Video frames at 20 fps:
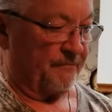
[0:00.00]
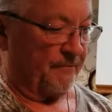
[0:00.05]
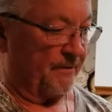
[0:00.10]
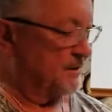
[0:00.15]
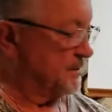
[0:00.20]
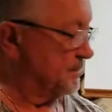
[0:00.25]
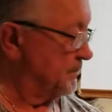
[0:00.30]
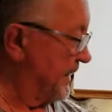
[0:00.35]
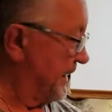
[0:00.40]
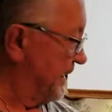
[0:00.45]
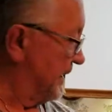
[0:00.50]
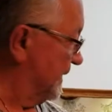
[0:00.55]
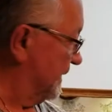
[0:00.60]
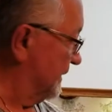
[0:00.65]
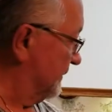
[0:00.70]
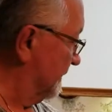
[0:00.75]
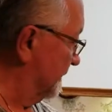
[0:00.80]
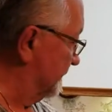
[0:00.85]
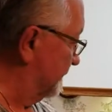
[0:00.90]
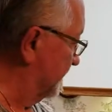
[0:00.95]
spray it
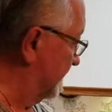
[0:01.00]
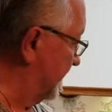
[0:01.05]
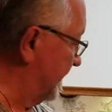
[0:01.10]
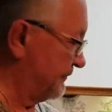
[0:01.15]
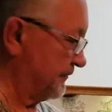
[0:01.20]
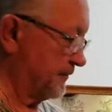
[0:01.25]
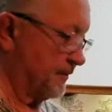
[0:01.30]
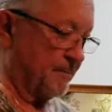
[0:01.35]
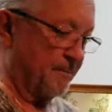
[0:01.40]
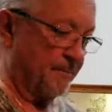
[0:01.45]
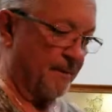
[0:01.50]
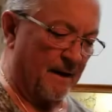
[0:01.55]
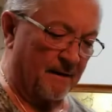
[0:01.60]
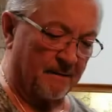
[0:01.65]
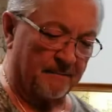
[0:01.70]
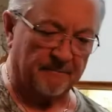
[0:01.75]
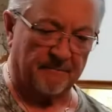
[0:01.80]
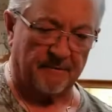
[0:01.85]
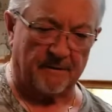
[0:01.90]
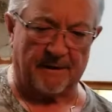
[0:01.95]
anyways, after
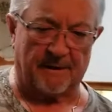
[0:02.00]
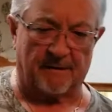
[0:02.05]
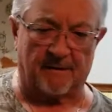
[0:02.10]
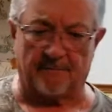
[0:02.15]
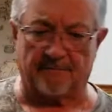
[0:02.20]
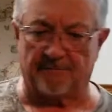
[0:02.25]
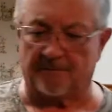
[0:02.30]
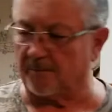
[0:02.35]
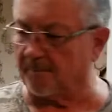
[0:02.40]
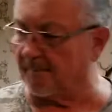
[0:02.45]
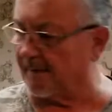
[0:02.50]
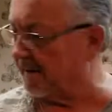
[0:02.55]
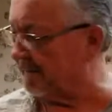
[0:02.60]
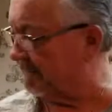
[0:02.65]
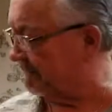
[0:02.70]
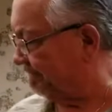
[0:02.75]
about, I don't know, for about